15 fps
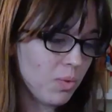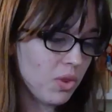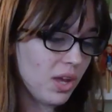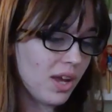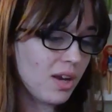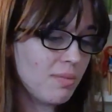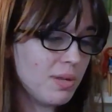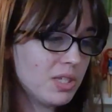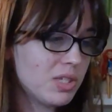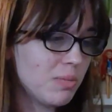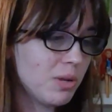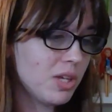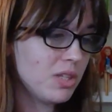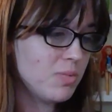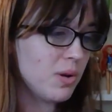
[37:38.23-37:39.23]
Were they going to be
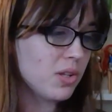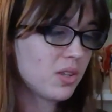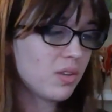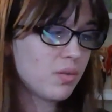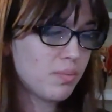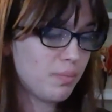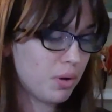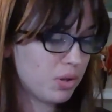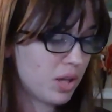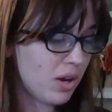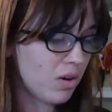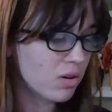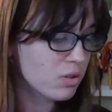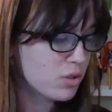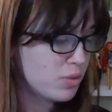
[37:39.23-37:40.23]
some kid's birth- birthday
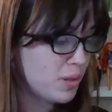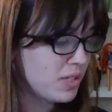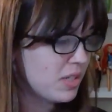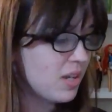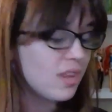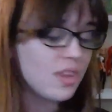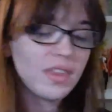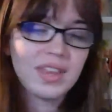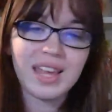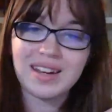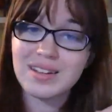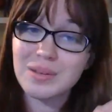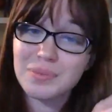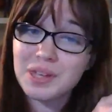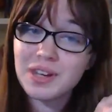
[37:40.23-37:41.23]
or Christmas present and then they
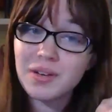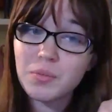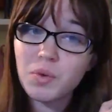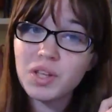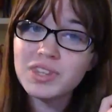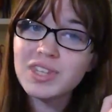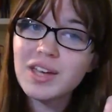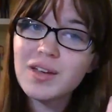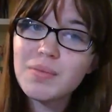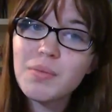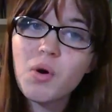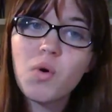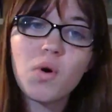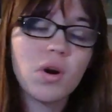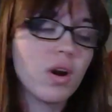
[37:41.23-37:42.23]
ended up they didn't want them
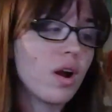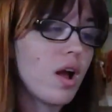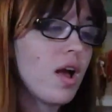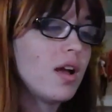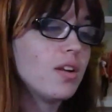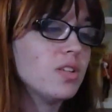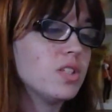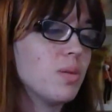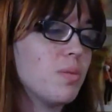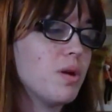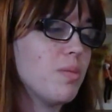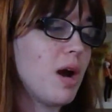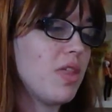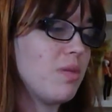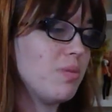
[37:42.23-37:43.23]
or did somebody
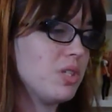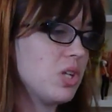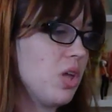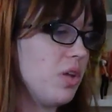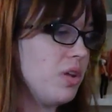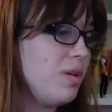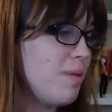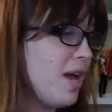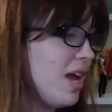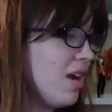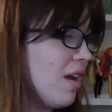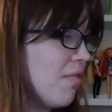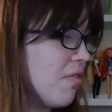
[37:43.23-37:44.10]
buy them to sell on eBay and